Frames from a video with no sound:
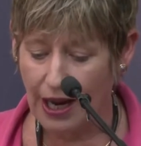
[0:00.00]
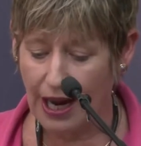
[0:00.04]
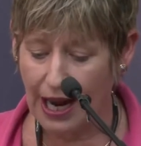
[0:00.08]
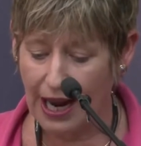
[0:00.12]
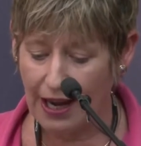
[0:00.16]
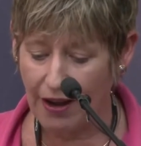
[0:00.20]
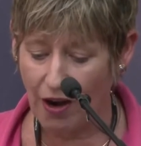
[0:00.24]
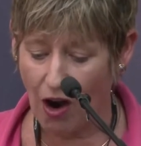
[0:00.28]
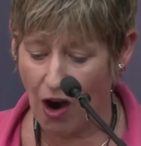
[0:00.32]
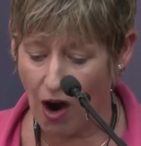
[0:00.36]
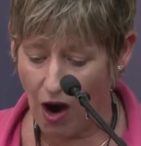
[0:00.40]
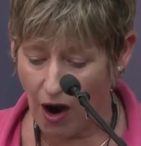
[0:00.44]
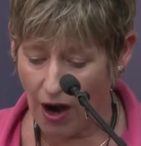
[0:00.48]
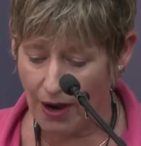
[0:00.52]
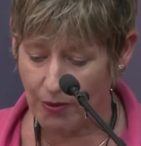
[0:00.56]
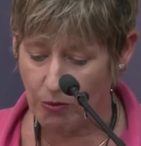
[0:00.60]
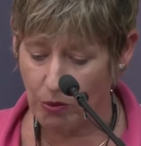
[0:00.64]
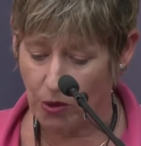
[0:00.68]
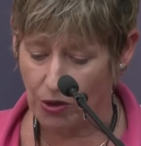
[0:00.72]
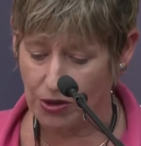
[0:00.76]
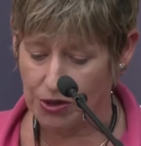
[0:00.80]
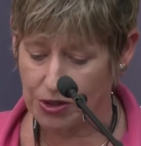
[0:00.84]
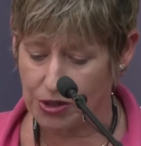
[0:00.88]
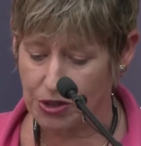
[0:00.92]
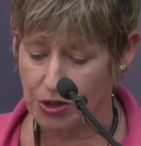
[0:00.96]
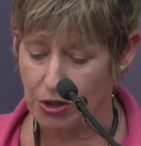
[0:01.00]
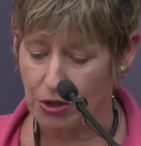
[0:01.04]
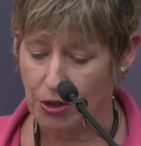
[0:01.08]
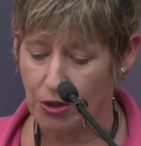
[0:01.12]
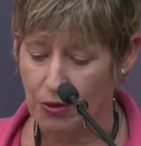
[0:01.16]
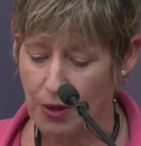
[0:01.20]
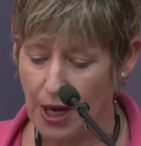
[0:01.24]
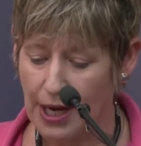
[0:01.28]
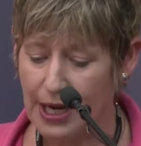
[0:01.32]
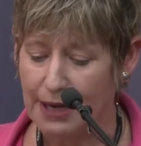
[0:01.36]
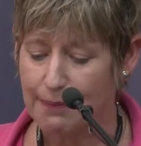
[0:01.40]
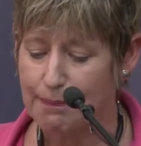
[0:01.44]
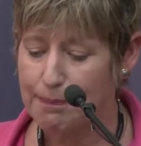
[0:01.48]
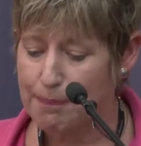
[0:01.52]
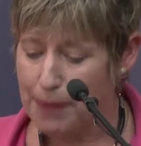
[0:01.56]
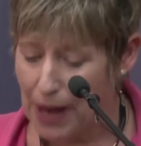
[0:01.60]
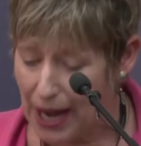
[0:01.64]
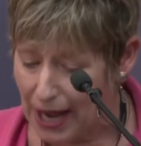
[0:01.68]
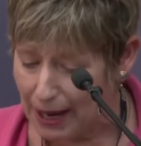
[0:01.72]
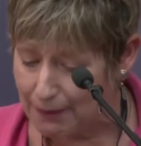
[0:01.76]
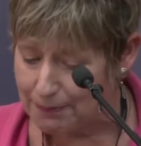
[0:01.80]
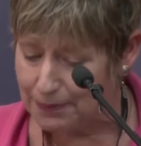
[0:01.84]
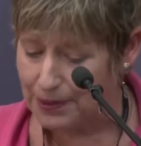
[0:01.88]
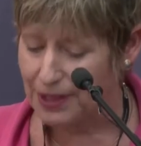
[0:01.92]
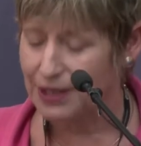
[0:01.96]
And I want to
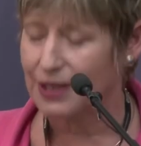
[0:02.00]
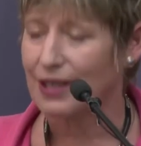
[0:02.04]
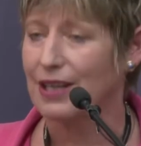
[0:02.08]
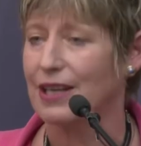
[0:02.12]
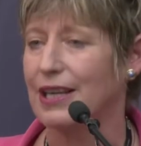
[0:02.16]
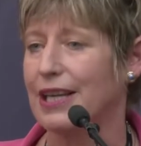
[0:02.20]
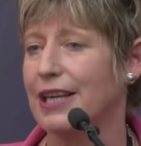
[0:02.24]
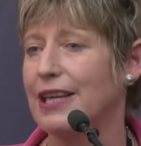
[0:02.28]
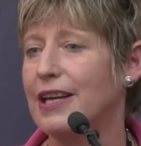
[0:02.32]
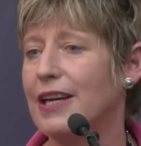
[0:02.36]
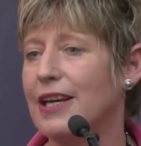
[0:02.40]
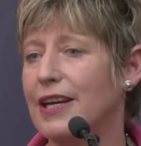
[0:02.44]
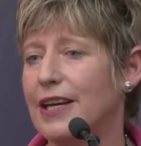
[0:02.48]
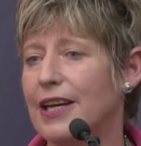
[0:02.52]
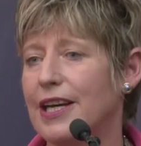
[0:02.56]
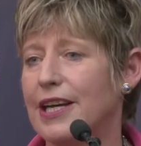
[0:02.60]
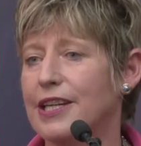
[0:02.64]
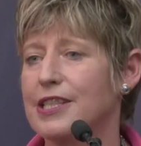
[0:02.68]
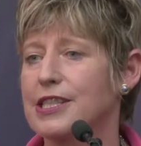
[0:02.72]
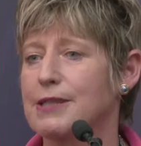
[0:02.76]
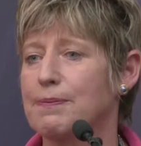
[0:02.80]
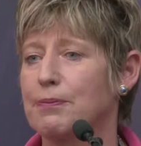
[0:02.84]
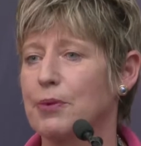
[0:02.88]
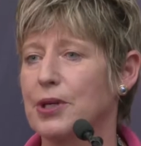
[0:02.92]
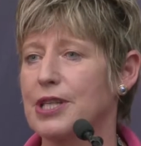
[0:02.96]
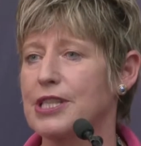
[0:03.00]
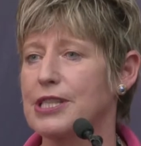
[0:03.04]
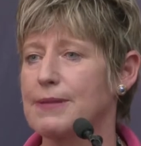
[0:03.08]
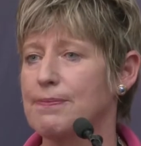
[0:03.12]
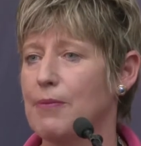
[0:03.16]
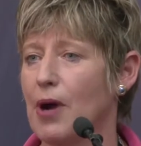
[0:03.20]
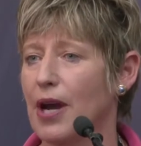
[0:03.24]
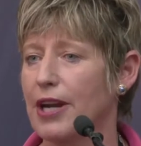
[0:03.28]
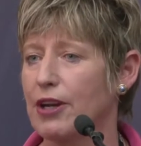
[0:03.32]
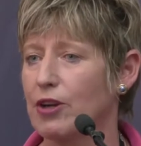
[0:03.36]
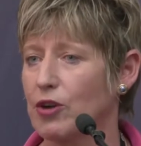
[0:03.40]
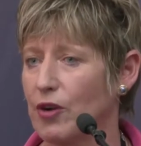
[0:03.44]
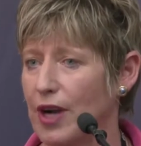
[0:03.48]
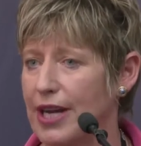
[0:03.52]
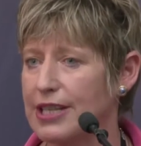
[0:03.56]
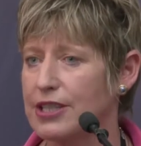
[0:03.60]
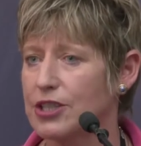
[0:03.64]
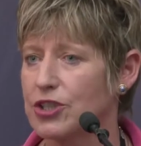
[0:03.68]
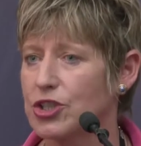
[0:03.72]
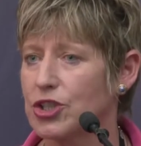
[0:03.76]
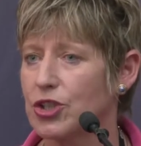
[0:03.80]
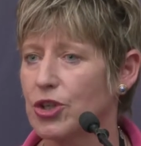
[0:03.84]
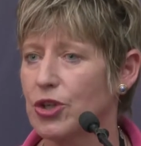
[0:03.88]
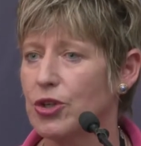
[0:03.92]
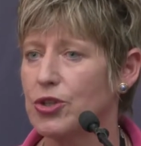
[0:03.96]
publicly express my
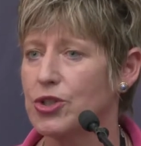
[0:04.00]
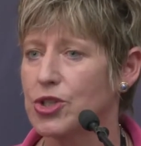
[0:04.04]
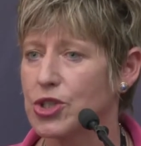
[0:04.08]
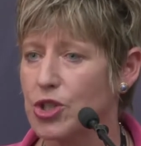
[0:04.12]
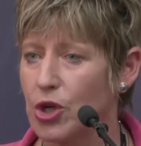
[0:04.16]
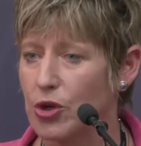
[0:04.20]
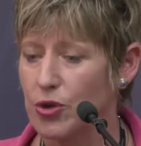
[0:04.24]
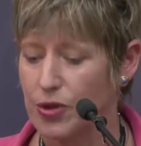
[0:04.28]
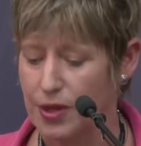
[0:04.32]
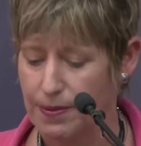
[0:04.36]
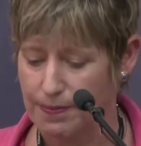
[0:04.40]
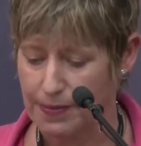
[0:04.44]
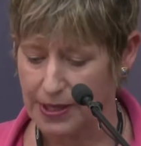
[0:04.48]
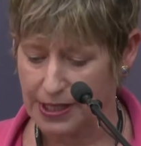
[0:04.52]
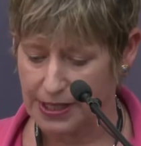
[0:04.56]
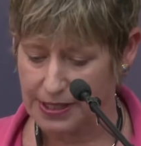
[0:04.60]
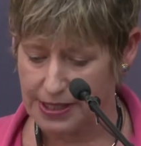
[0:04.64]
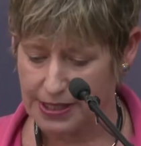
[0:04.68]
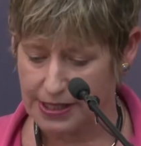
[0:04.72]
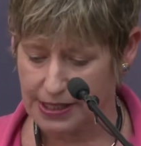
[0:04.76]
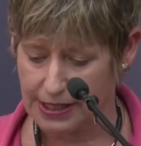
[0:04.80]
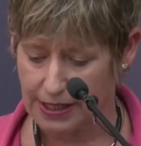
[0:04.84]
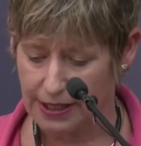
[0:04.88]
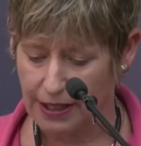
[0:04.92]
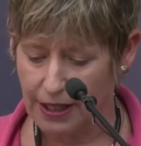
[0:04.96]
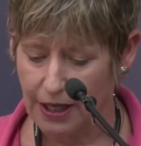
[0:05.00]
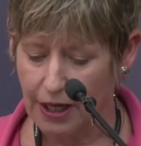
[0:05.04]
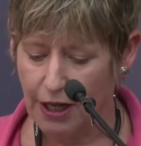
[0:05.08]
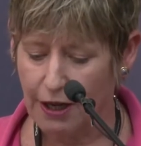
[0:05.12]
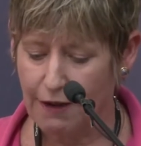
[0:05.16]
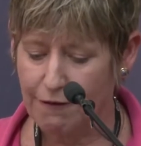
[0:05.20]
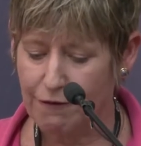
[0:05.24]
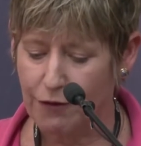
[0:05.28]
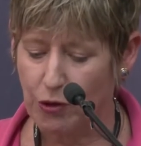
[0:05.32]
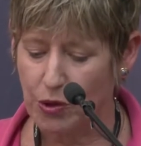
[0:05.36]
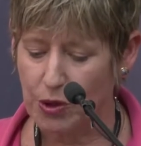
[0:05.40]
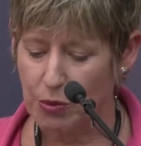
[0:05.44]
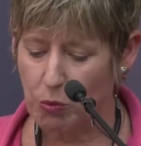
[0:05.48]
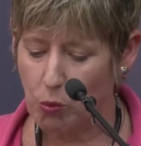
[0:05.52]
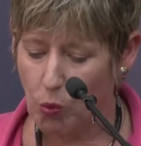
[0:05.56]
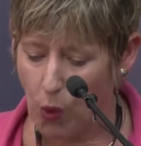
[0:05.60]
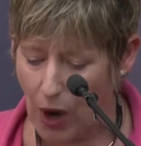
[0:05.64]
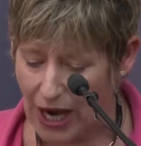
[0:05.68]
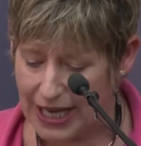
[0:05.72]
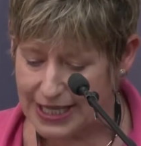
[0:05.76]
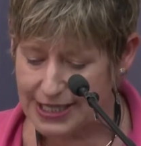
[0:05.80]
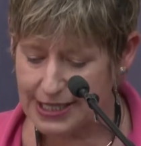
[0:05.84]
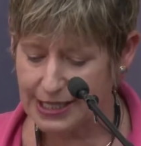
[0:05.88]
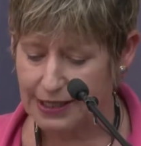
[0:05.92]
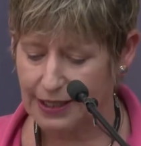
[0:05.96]
gratitude to the Minister for
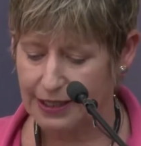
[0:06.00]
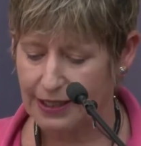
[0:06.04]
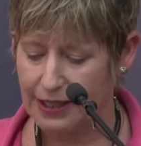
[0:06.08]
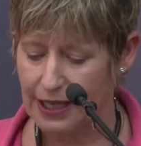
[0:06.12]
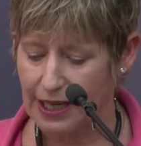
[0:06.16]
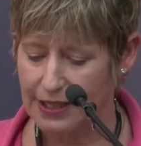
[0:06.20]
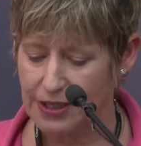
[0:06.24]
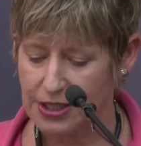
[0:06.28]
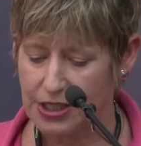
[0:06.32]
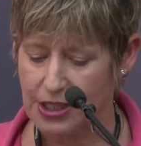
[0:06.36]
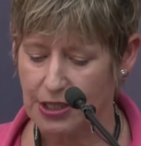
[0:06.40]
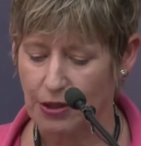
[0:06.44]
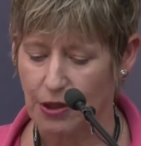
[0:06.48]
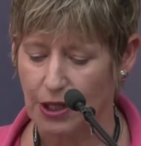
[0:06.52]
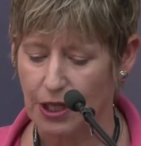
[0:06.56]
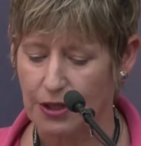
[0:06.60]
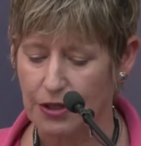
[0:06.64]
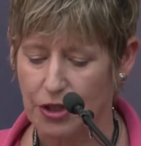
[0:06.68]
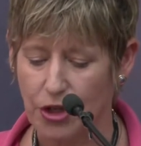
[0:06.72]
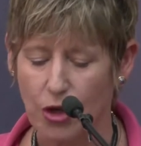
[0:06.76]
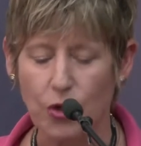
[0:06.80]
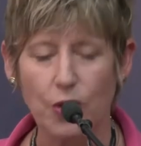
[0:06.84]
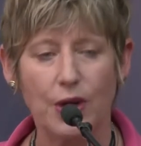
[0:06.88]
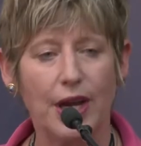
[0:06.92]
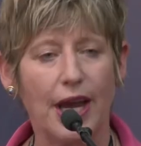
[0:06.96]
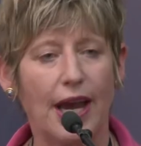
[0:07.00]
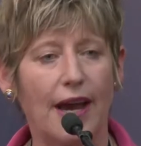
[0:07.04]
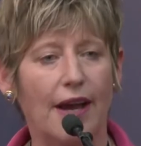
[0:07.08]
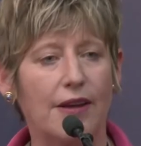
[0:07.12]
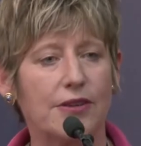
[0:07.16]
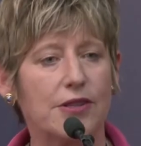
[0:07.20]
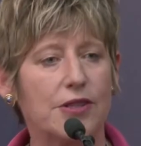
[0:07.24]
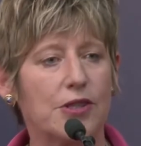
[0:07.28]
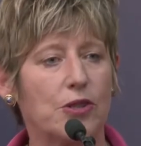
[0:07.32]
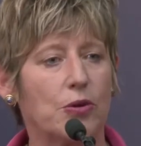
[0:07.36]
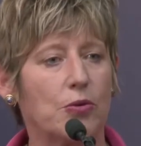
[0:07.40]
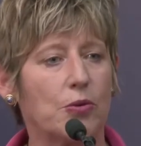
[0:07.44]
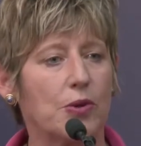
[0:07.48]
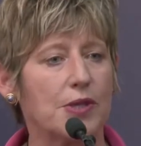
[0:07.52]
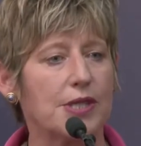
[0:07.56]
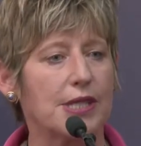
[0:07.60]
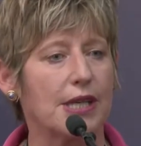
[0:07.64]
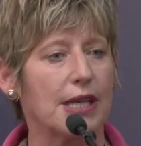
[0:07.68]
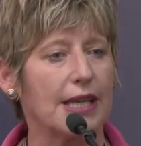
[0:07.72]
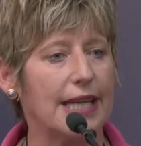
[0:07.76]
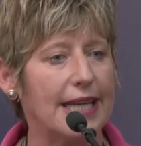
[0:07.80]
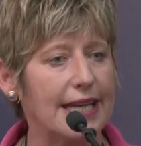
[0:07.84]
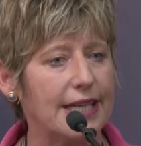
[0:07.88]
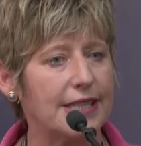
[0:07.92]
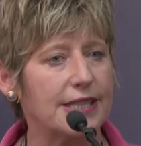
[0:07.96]
waiting until a new council was
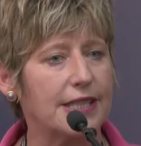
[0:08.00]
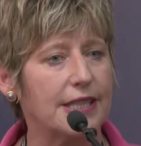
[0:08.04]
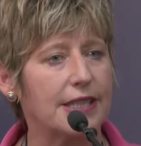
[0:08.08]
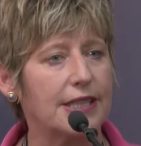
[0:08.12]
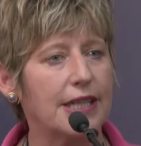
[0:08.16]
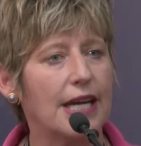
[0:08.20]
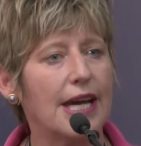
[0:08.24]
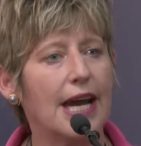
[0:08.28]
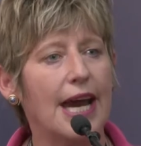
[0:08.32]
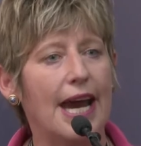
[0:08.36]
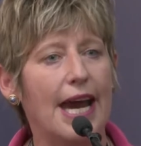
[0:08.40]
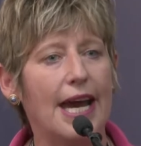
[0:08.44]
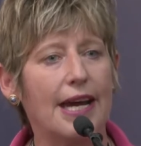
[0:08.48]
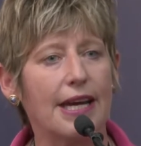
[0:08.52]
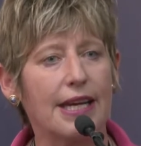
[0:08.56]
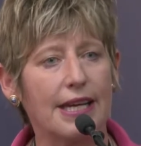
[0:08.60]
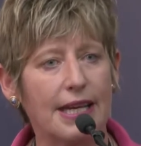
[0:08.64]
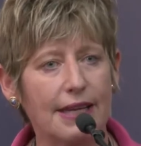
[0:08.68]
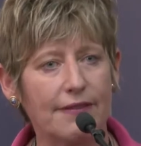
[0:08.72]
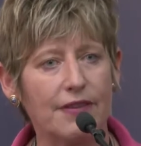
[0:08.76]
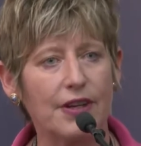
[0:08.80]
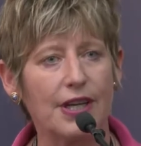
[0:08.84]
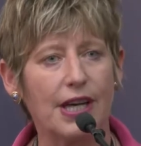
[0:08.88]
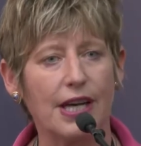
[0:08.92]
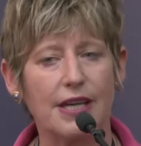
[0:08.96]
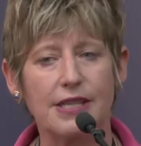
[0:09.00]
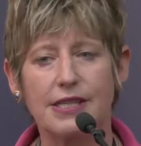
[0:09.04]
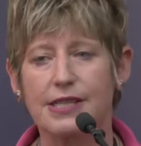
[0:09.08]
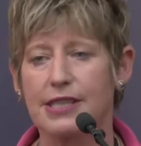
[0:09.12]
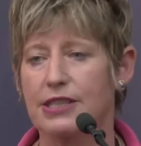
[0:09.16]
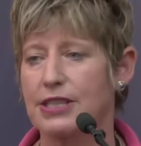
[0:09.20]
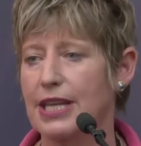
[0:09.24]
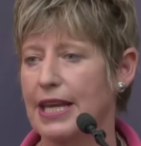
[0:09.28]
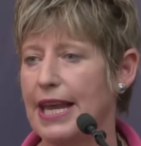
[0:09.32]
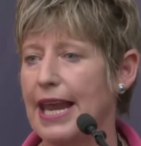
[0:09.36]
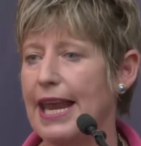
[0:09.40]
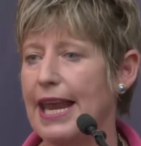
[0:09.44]
elected and giving us to